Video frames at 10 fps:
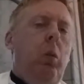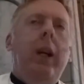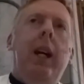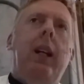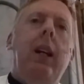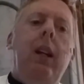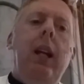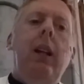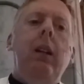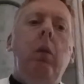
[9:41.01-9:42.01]
We are
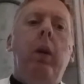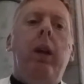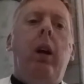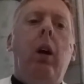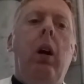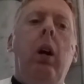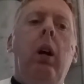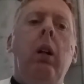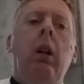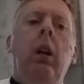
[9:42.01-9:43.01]
connecting with a
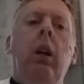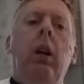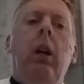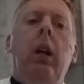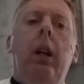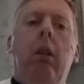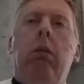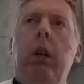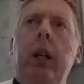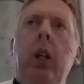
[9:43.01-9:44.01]
God in a
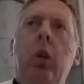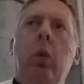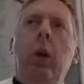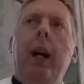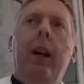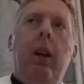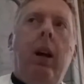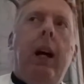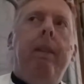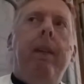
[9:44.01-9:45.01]
real and
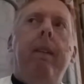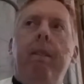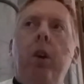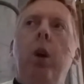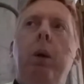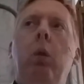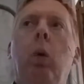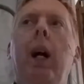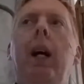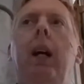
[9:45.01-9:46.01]
life-affirming
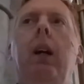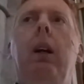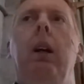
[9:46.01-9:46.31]
way.